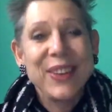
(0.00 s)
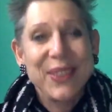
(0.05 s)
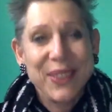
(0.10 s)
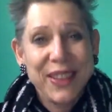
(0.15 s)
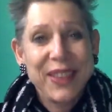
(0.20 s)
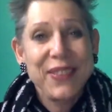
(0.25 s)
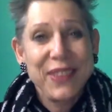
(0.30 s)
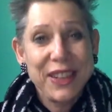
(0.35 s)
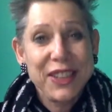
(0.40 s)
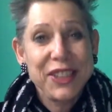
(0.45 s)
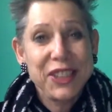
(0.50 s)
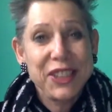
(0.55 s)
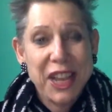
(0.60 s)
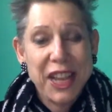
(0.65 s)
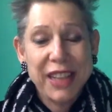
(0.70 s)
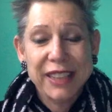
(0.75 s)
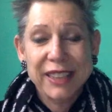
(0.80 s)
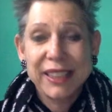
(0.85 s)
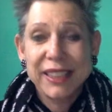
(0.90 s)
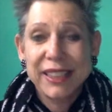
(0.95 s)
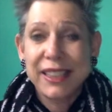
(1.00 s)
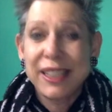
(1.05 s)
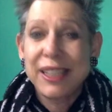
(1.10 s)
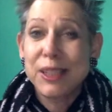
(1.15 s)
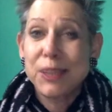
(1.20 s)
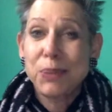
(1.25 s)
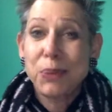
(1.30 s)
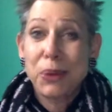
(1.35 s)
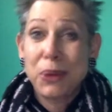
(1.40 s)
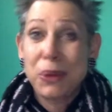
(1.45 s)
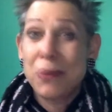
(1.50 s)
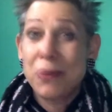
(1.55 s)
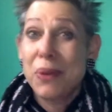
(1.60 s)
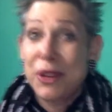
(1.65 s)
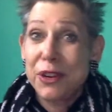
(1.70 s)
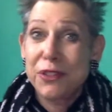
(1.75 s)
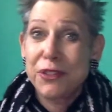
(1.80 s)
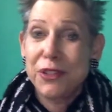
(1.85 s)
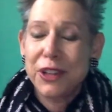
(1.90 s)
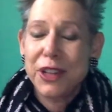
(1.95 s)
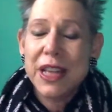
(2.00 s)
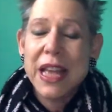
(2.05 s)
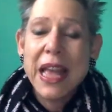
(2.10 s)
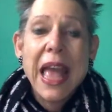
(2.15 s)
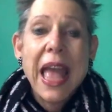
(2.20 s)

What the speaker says: give it a chance because it is pretty wonderful.